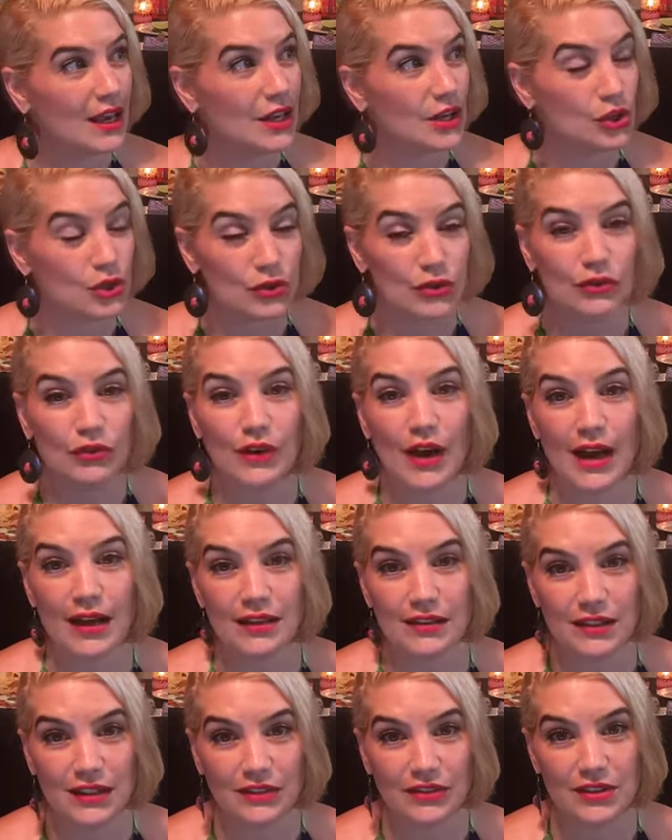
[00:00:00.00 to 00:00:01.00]
you've got to
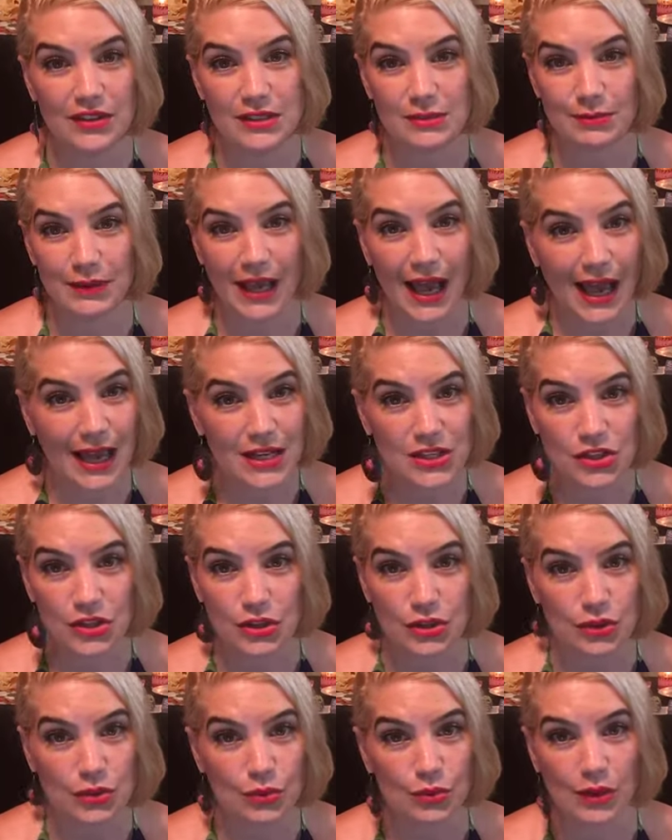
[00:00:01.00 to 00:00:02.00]
leave this behind
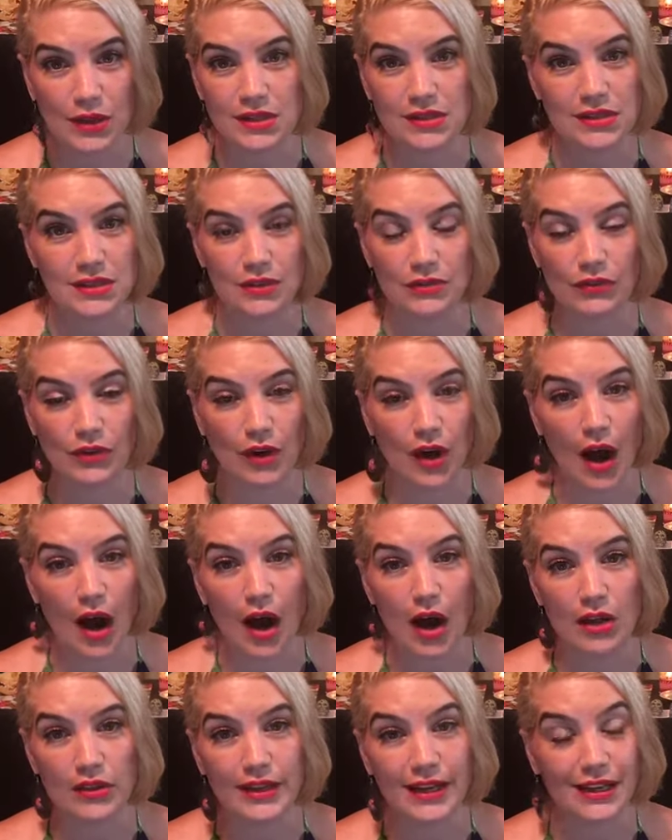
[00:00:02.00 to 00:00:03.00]
you once and for
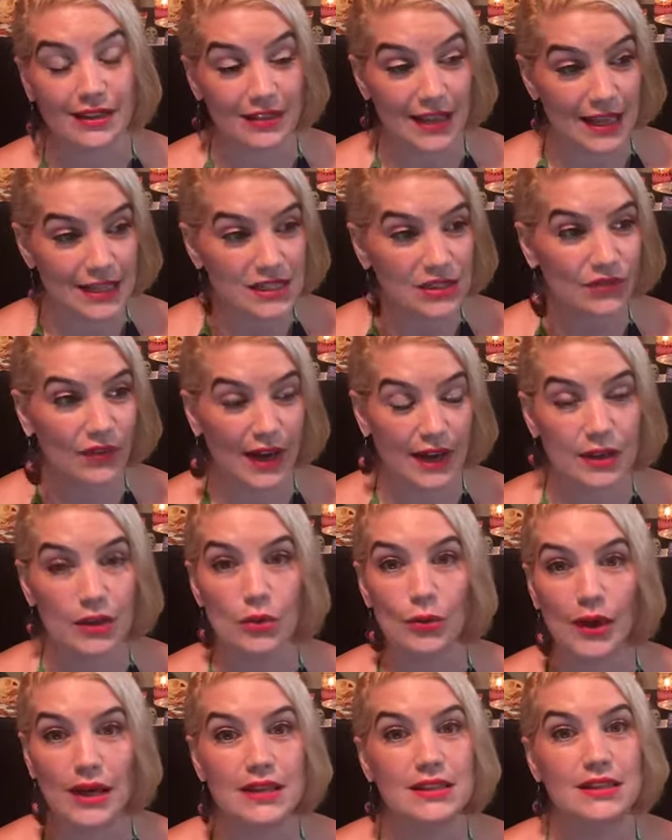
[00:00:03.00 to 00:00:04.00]
all. Like, let's find a
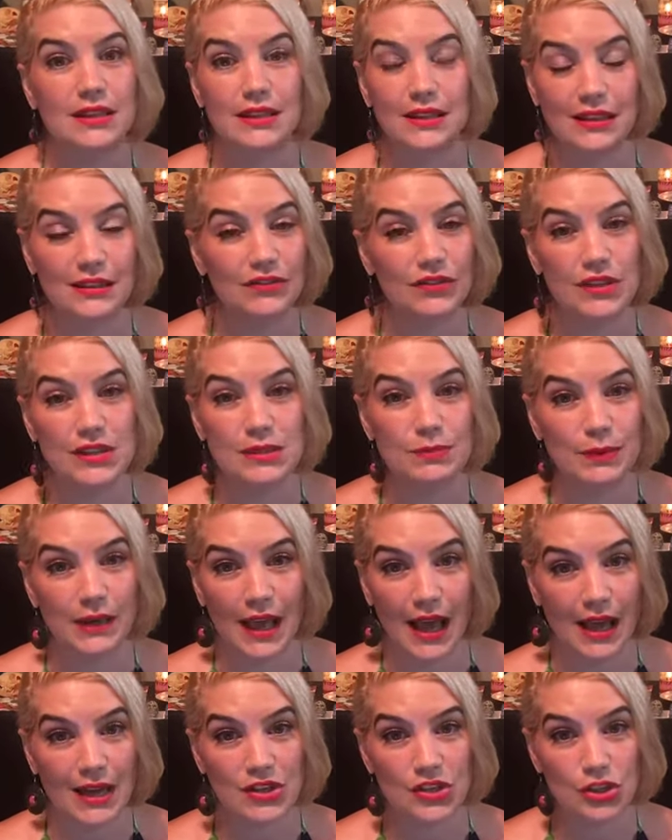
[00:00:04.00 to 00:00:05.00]
way to leave this
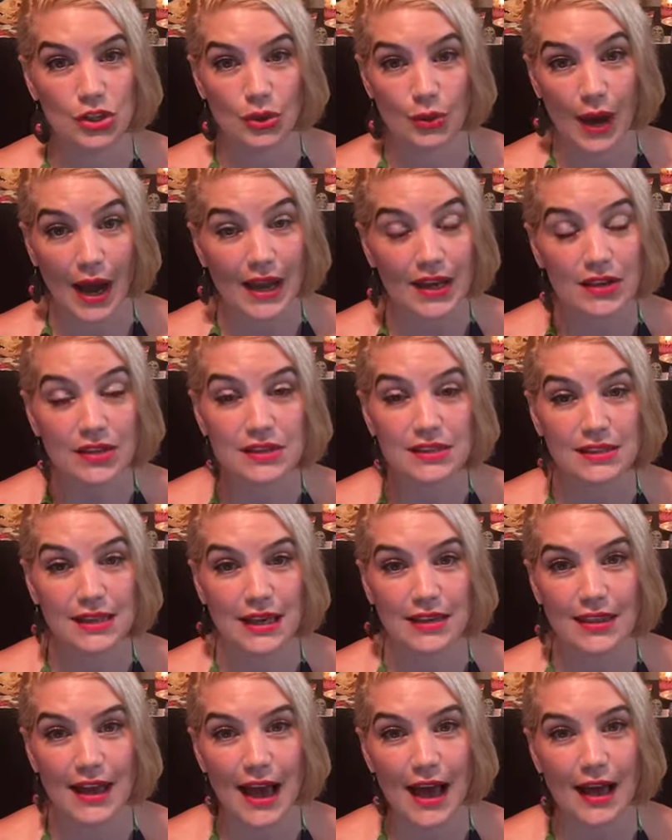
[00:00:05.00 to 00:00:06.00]
behind you. I could
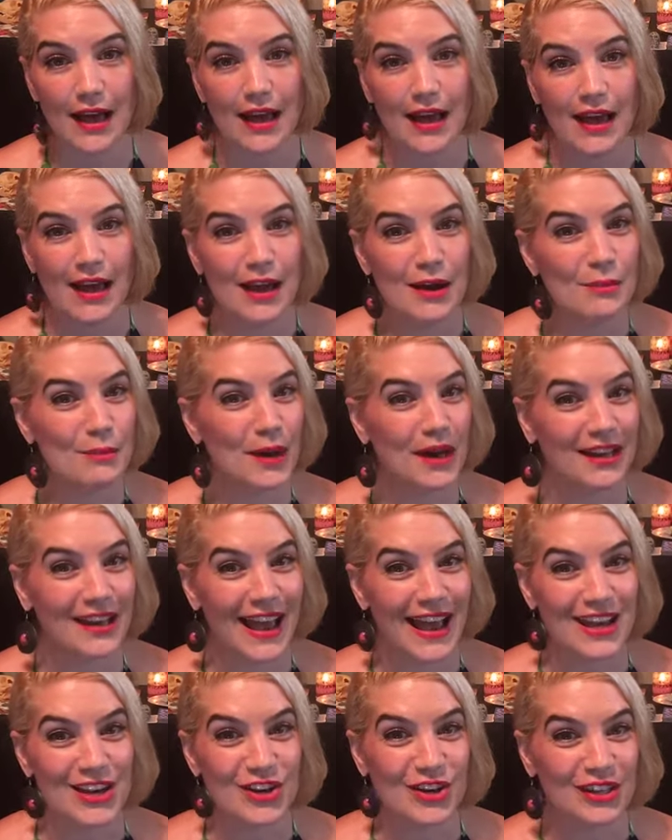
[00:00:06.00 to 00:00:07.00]
say that, but
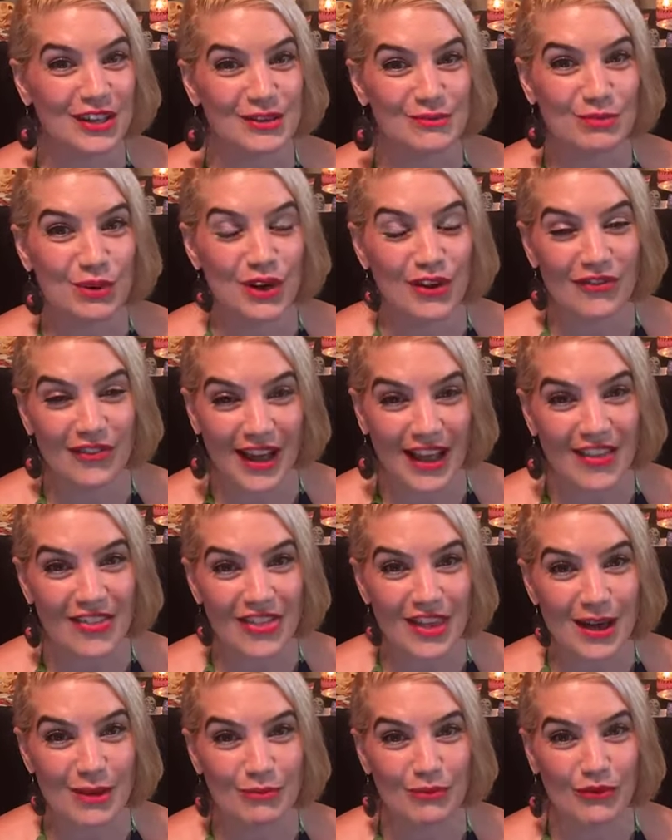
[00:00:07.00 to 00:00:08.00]
I couldn't prevent
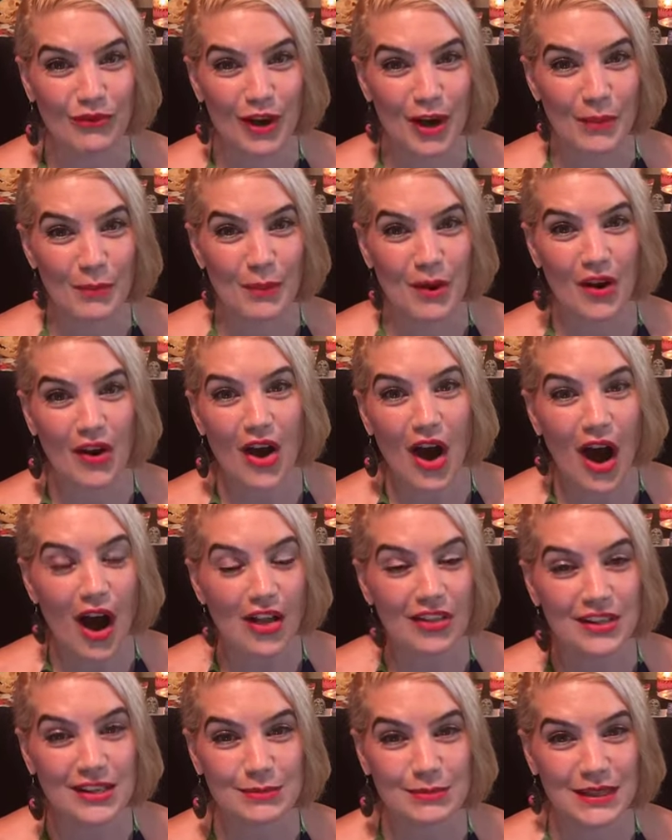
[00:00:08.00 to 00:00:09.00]
them from
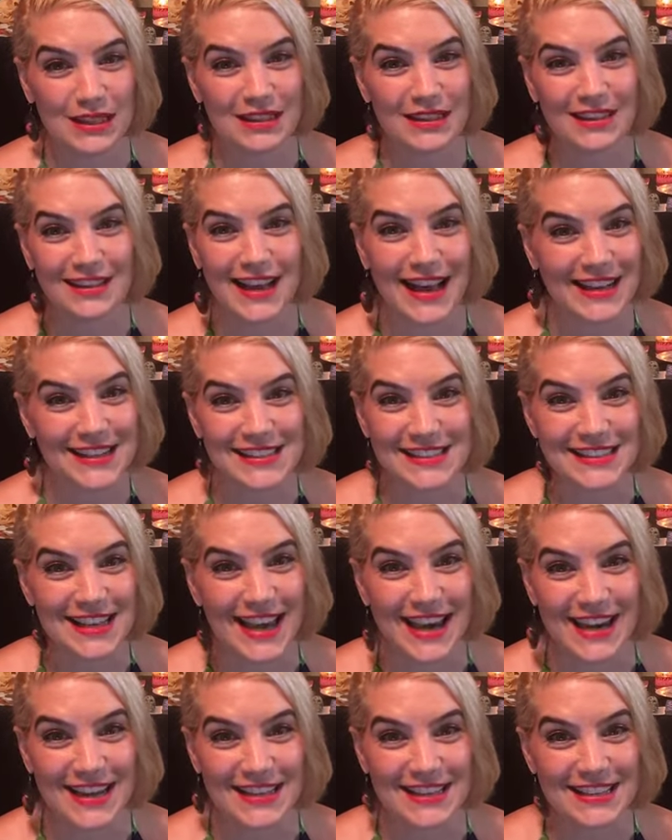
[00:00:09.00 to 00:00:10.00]
calling me the next
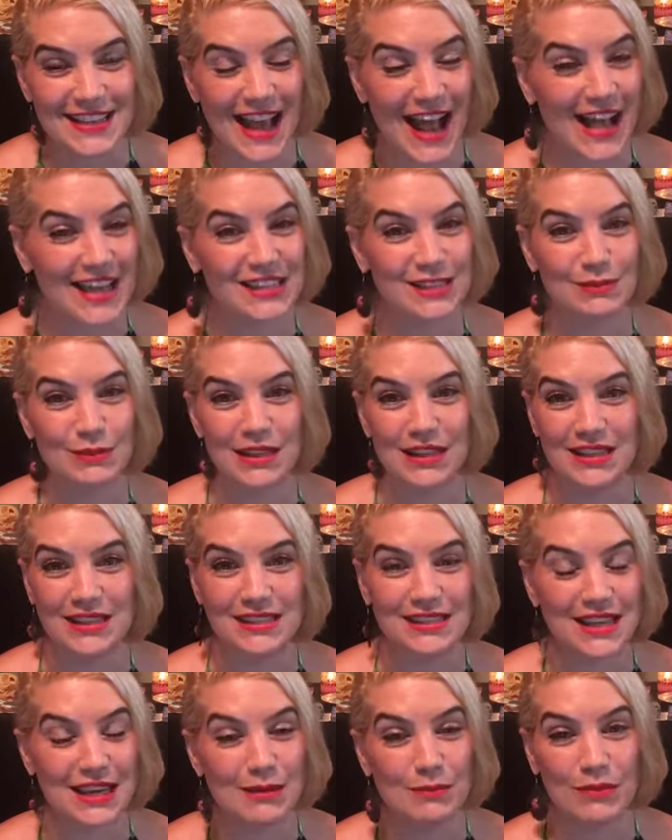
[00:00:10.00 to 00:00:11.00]
day to ask me the
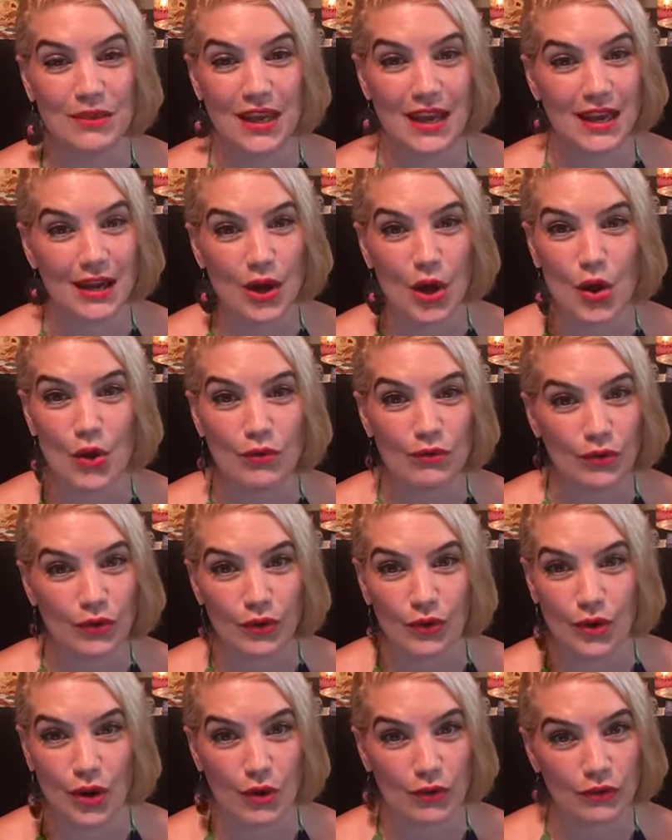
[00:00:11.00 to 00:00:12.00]
same thing over
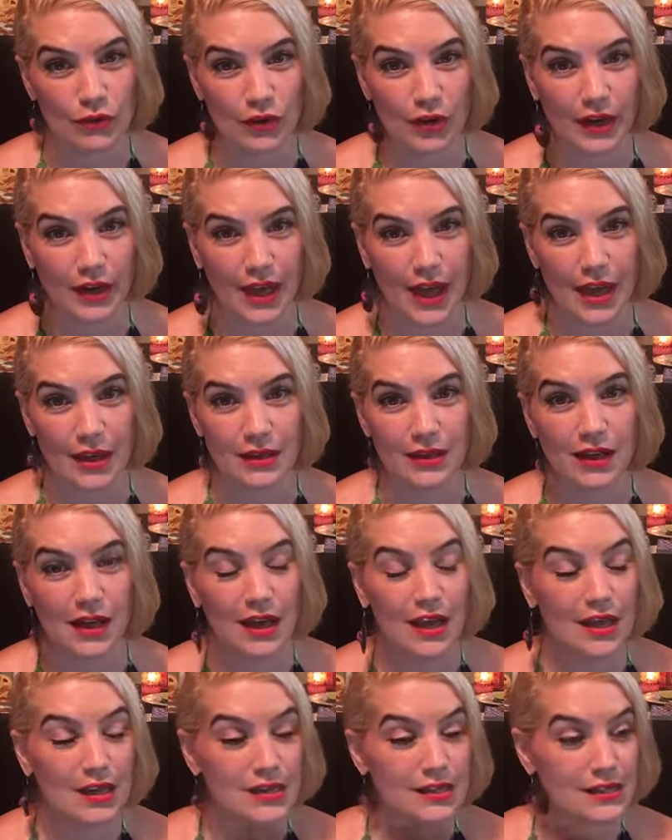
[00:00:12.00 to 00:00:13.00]
and over again.
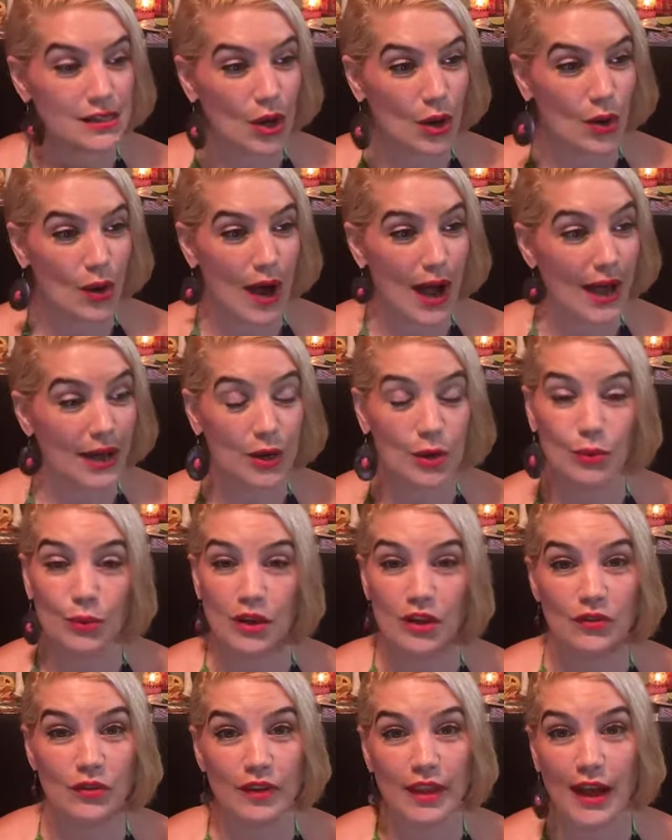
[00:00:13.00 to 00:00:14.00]
So I don't
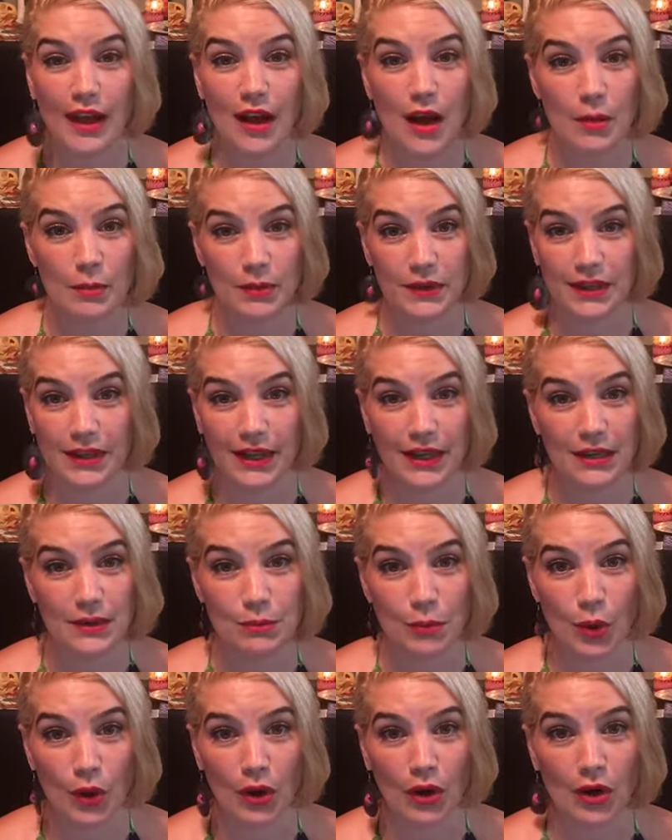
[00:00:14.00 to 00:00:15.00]
work for that company
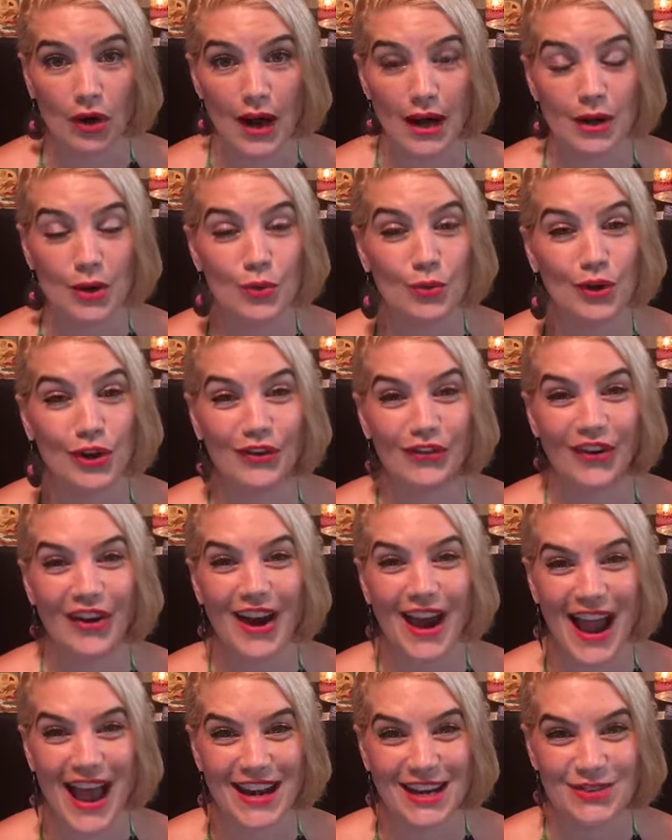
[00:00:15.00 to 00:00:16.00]
anymore. I don't work for
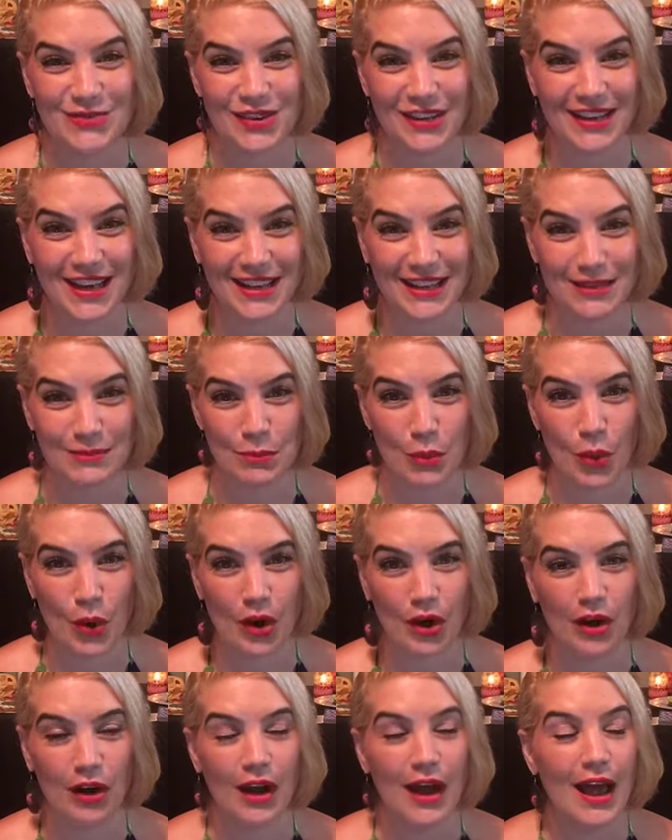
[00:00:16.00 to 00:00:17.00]
anyone
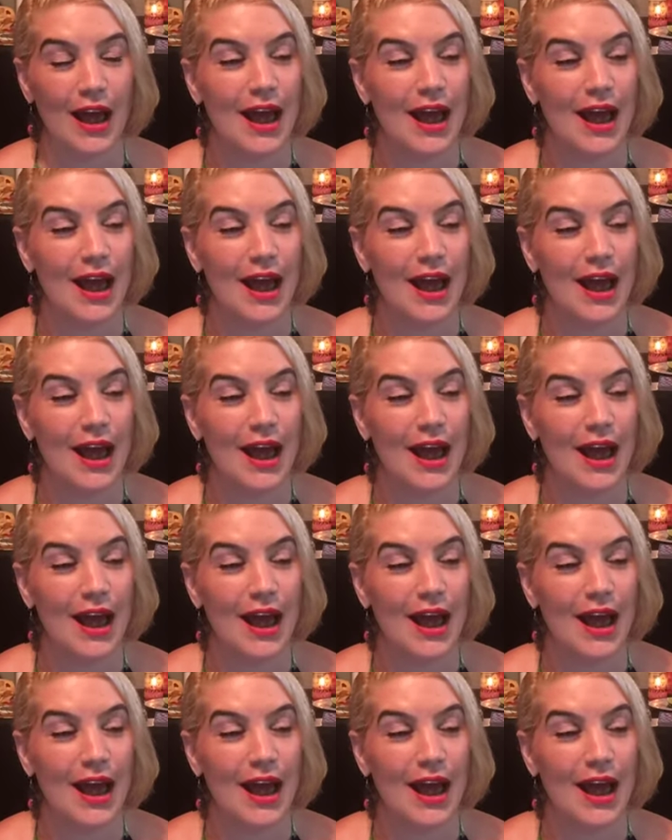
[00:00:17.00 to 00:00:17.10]
anymore.